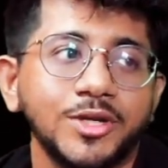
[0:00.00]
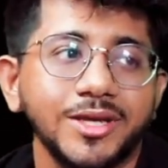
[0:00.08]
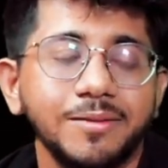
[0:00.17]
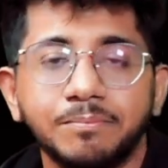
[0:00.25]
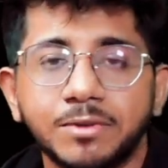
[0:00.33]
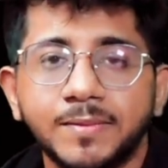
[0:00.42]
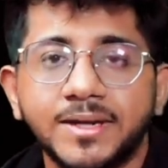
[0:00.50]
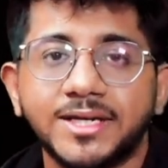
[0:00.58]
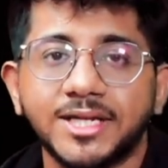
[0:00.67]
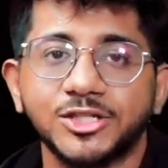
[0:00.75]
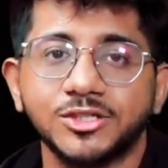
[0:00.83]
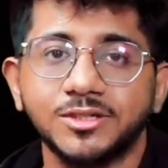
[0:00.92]

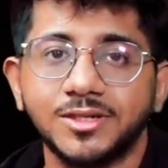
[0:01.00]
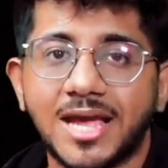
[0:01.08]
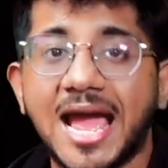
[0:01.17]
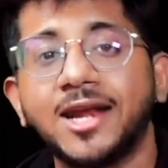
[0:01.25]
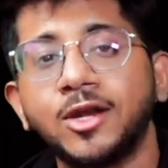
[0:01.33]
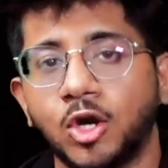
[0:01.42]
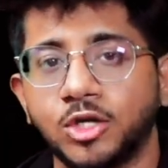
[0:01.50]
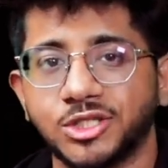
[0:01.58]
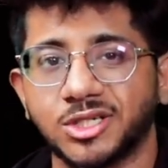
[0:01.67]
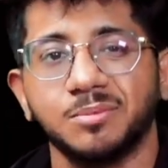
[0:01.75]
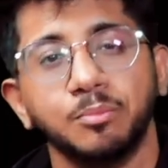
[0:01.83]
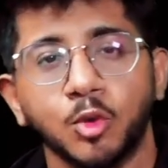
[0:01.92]
implementation and
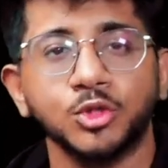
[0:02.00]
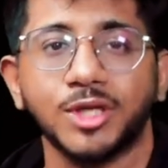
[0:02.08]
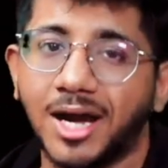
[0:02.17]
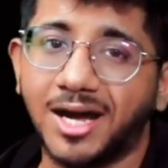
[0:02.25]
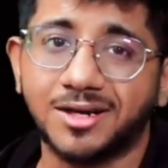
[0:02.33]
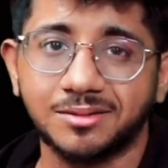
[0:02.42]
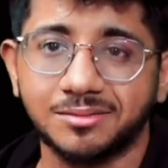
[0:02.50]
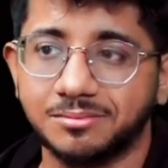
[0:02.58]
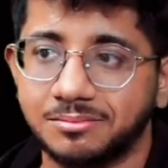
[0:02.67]
logic both are